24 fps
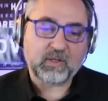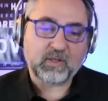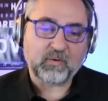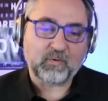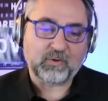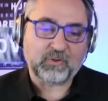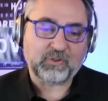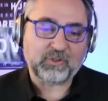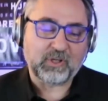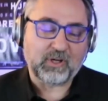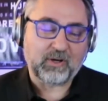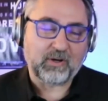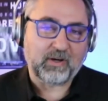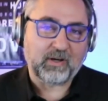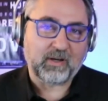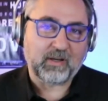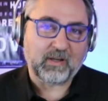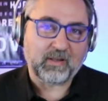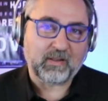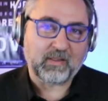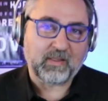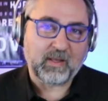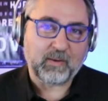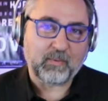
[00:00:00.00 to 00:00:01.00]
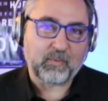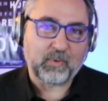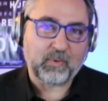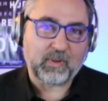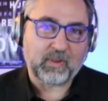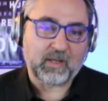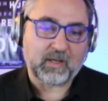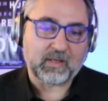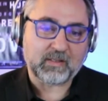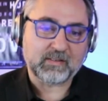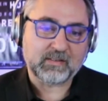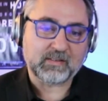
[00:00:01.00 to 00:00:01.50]
for sharing them with
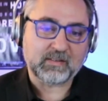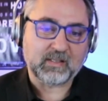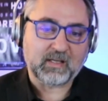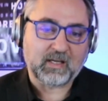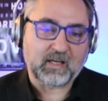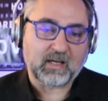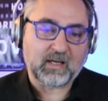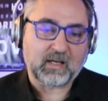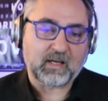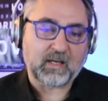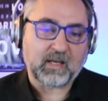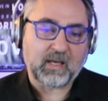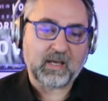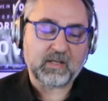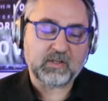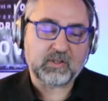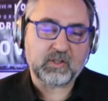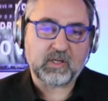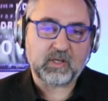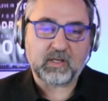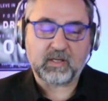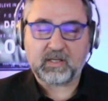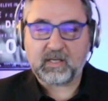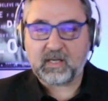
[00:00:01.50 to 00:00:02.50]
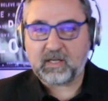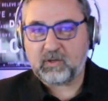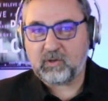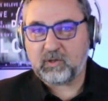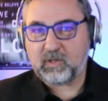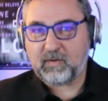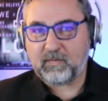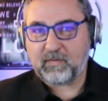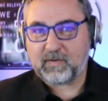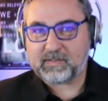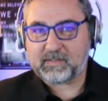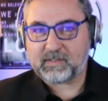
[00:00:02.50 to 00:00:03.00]
us. Angie, can you
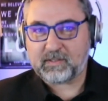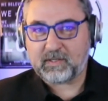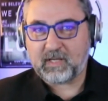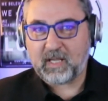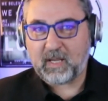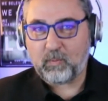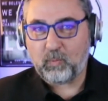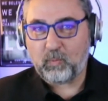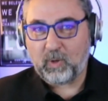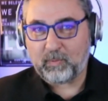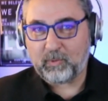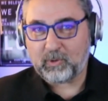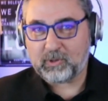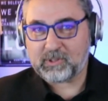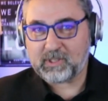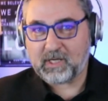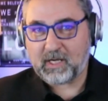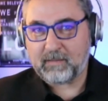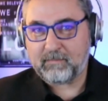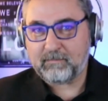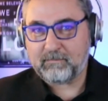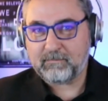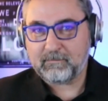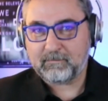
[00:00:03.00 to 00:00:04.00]
give us their name one more time?